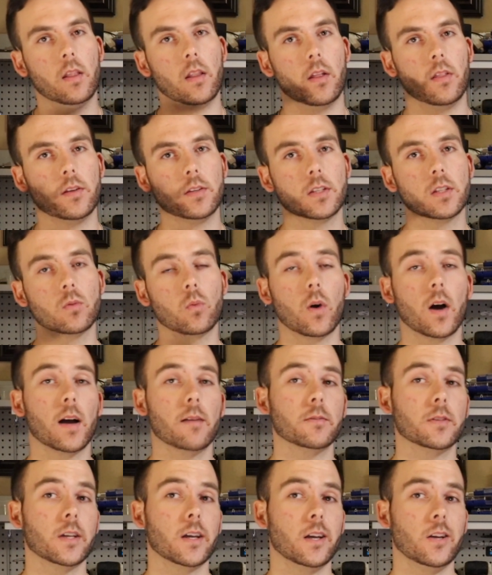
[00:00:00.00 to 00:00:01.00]
Now this is why
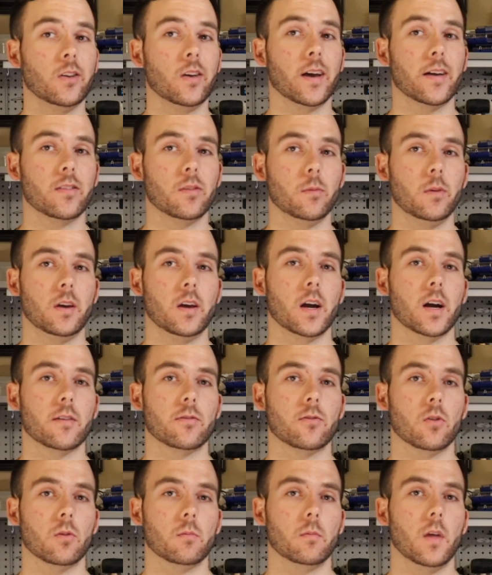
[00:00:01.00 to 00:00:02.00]
I'm saying you have to be
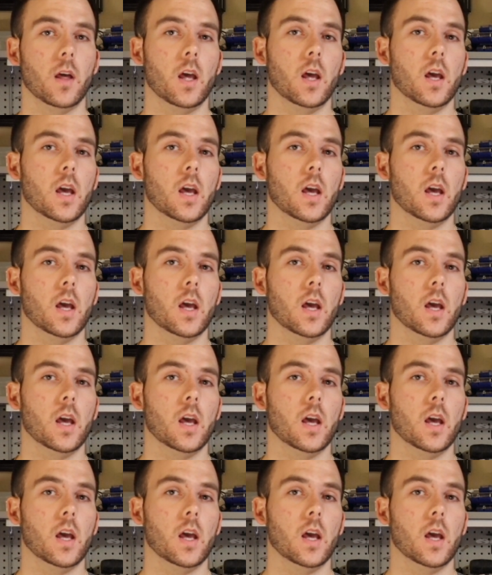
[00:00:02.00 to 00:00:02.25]
careful.